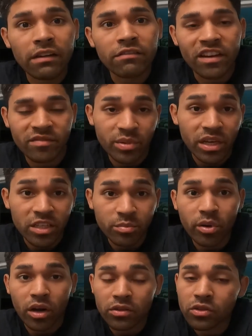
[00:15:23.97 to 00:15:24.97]
FPS,
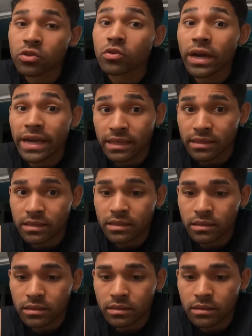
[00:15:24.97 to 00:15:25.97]
but on
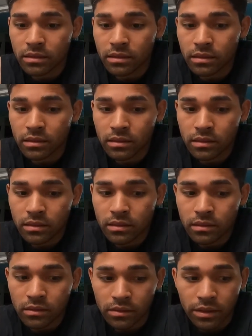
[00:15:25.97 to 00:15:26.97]
2.8s,
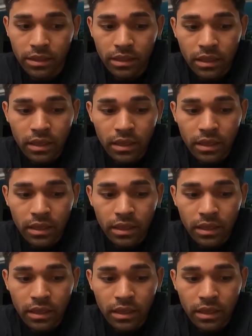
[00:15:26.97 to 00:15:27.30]
right?